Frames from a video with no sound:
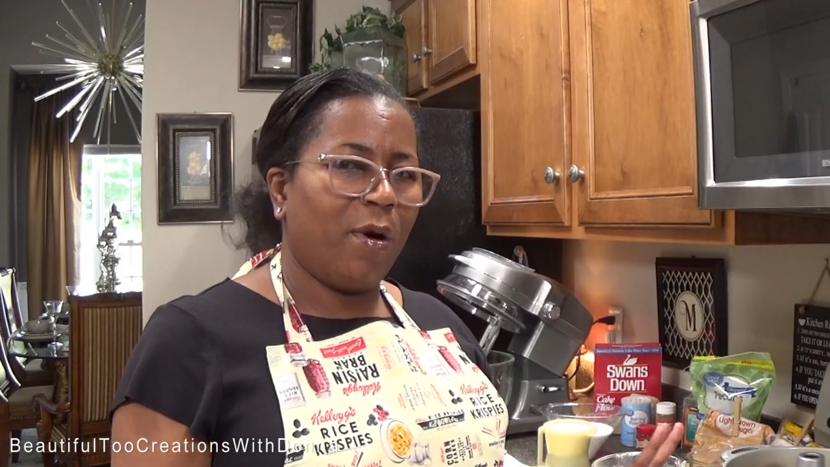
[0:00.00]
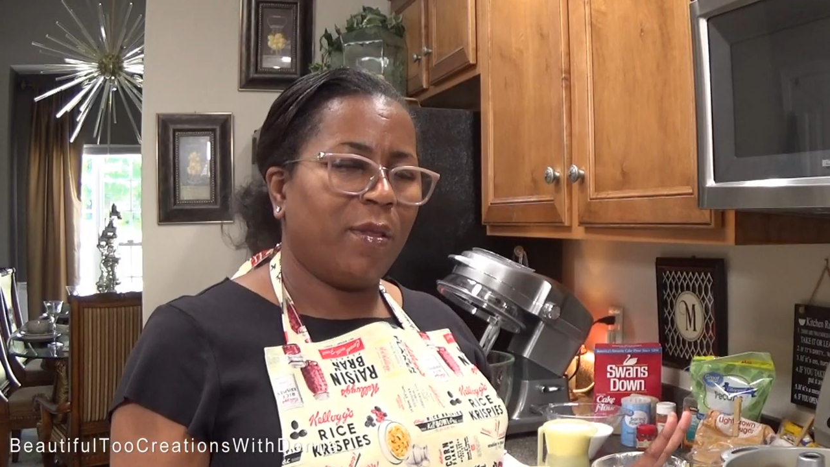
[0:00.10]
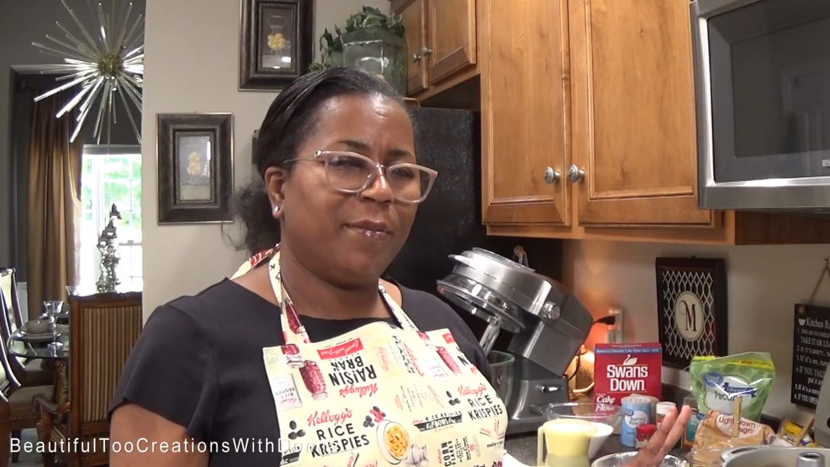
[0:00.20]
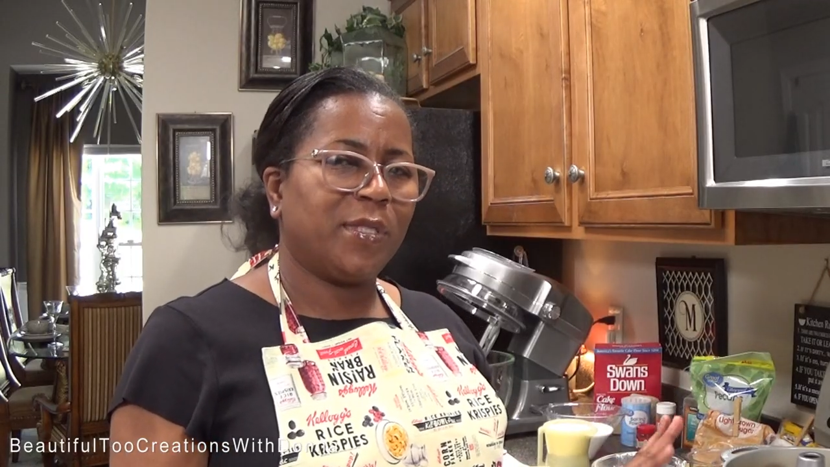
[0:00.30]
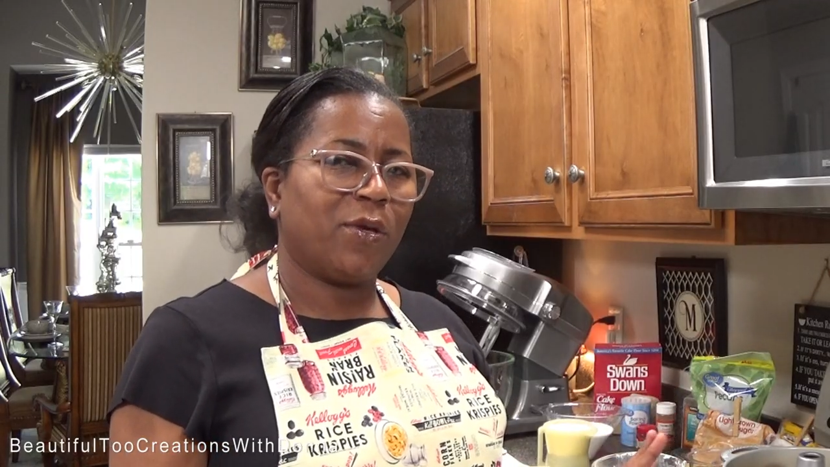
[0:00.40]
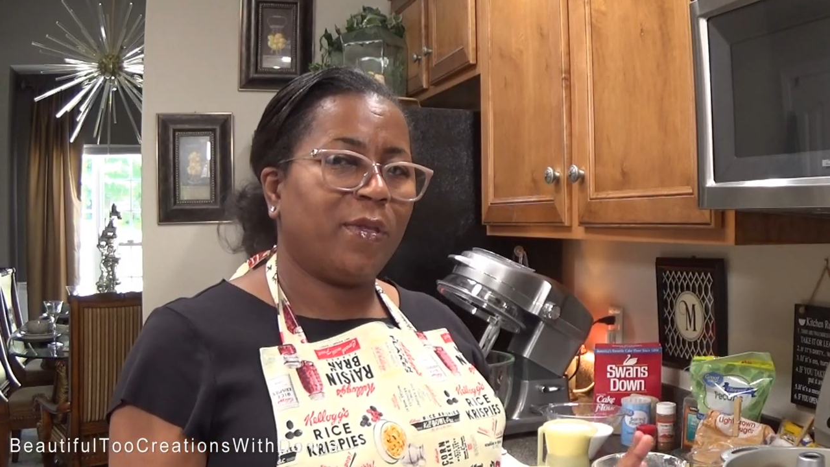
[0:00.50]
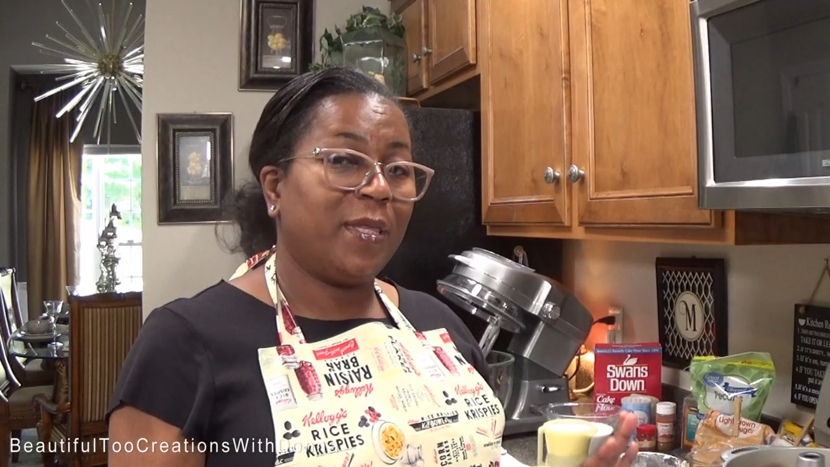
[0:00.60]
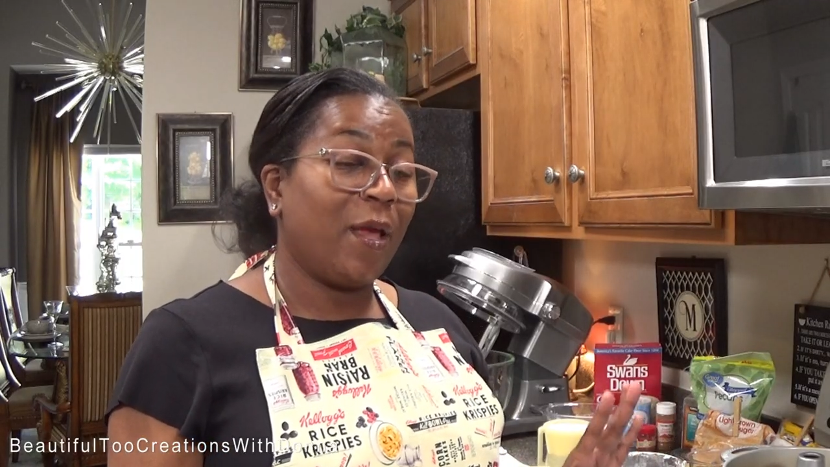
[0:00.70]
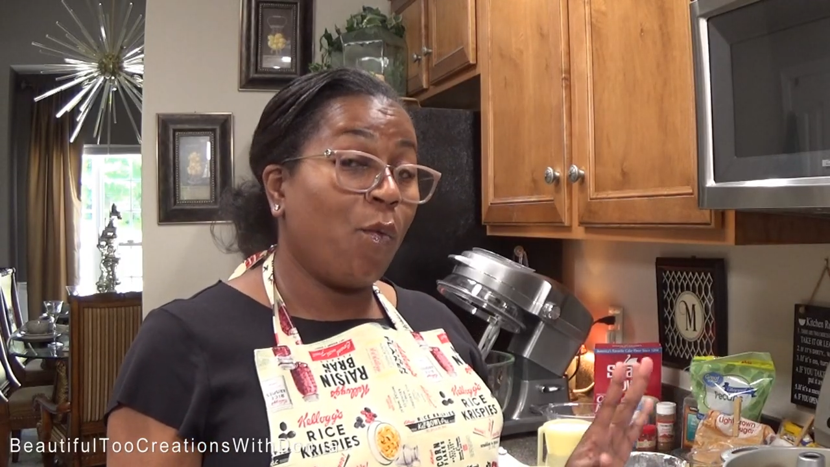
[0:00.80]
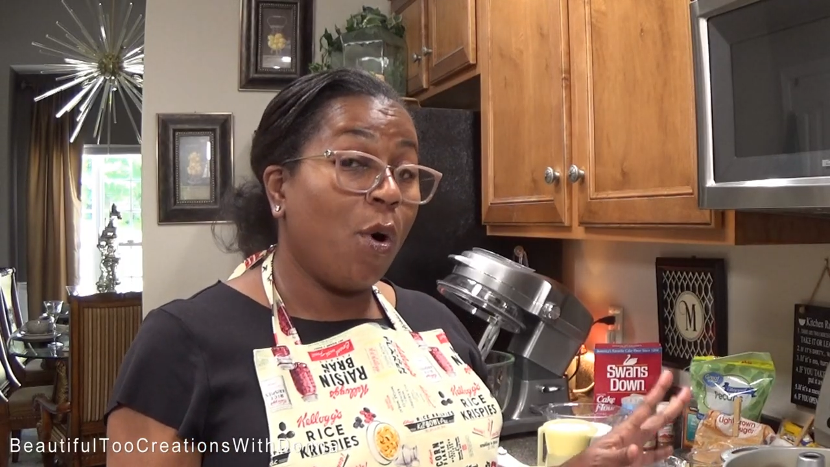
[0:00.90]
on them so
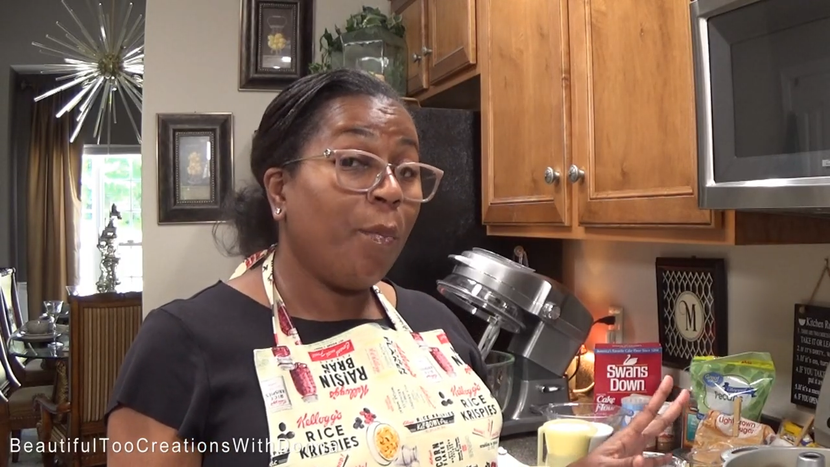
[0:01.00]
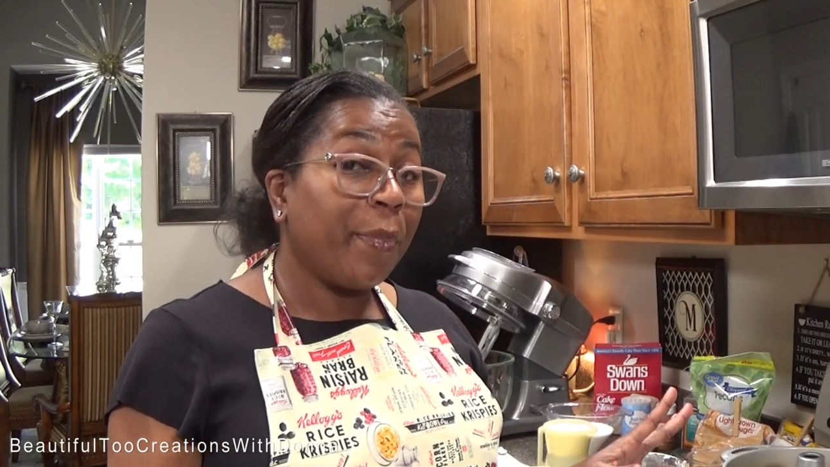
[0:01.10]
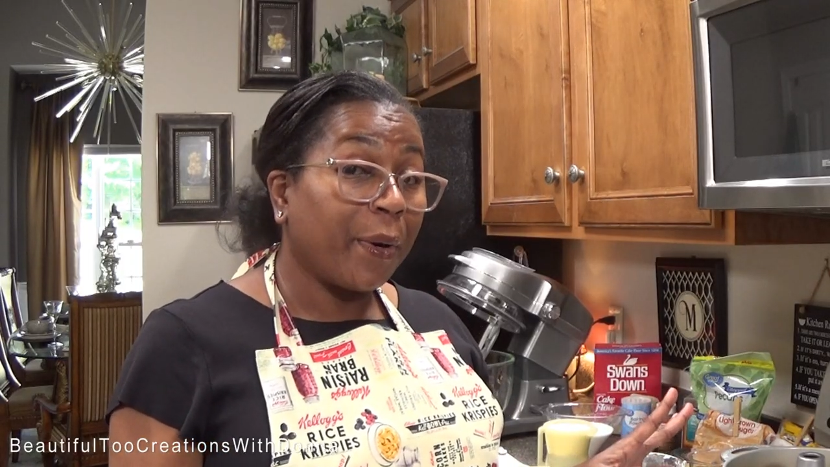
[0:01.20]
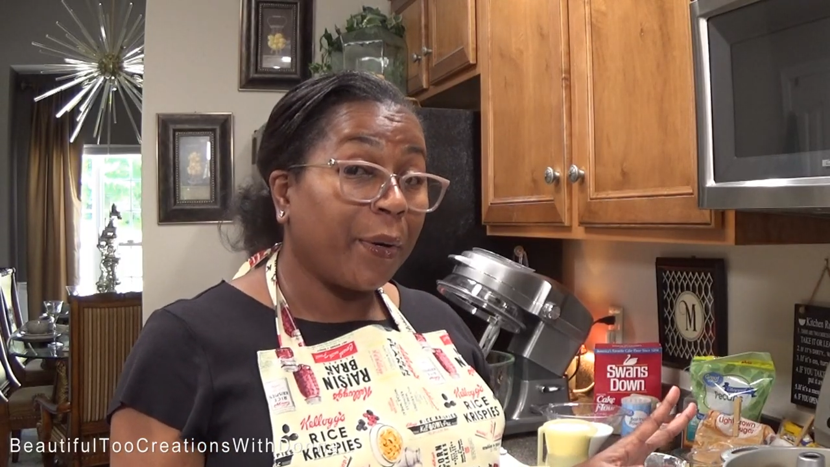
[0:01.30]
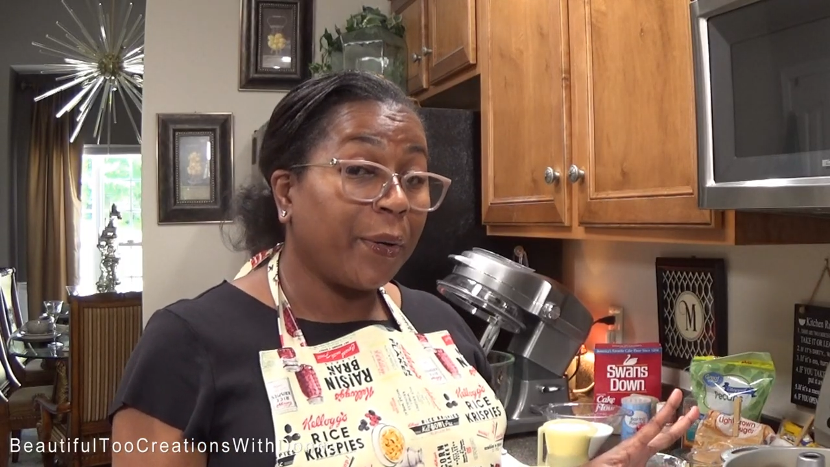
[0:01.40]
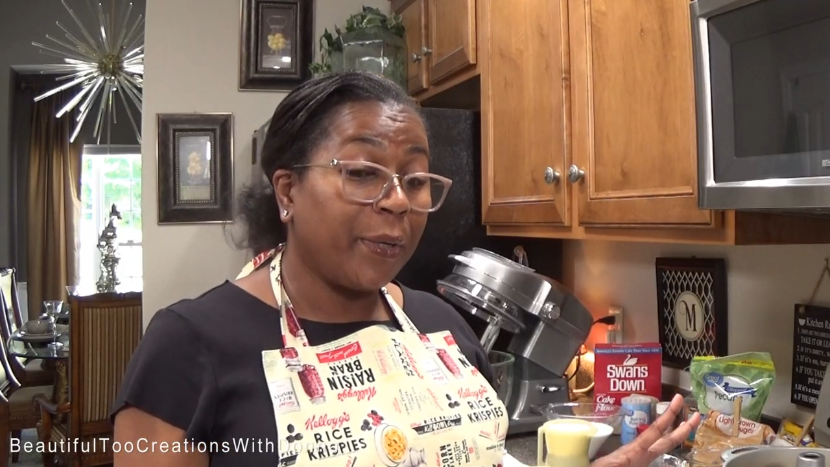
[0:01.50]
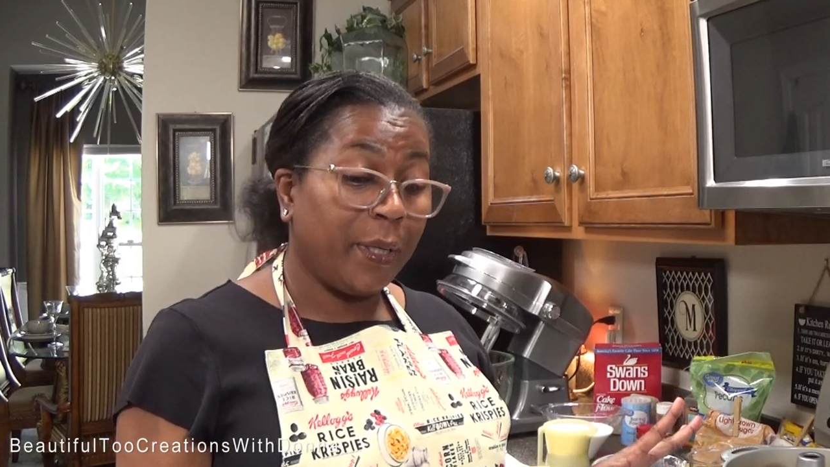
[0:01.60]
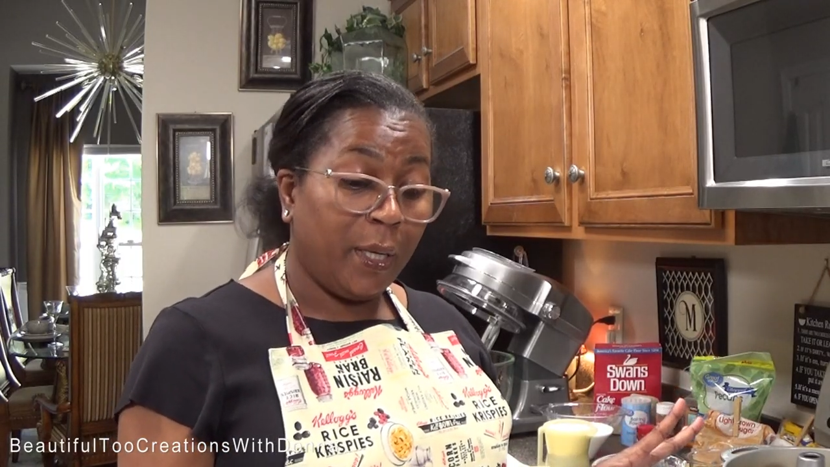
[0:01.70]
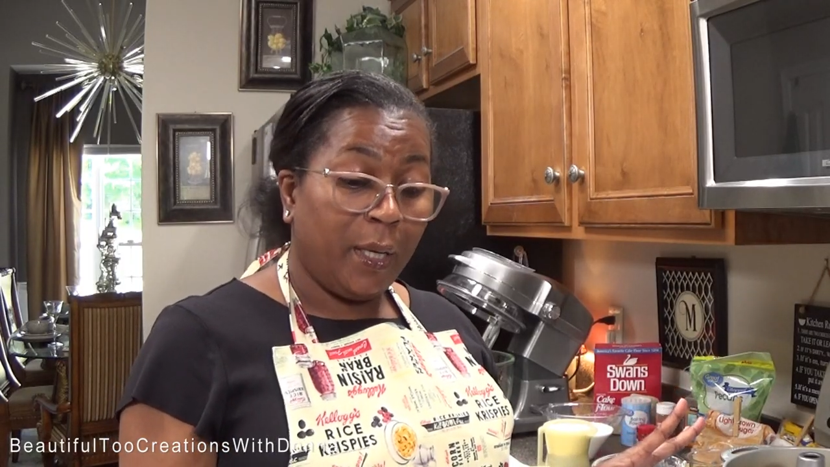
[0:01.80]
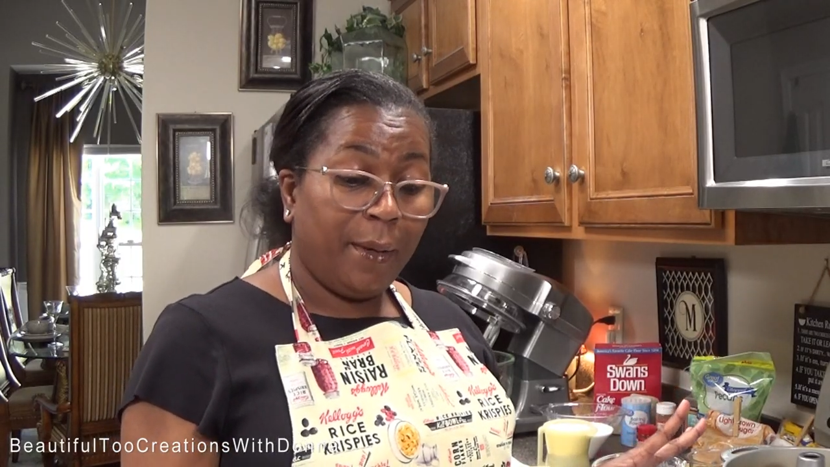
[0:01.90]
that they won't burn.